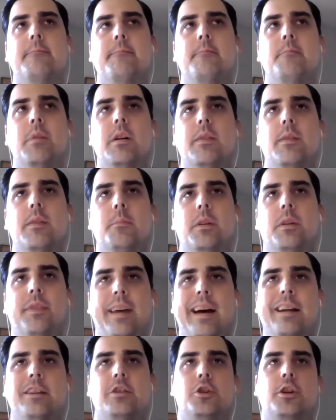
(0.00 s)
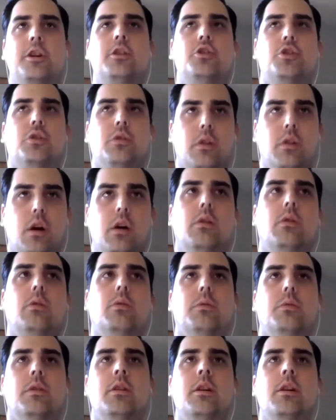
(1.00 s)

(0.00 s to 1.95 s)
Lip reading: But that change alone,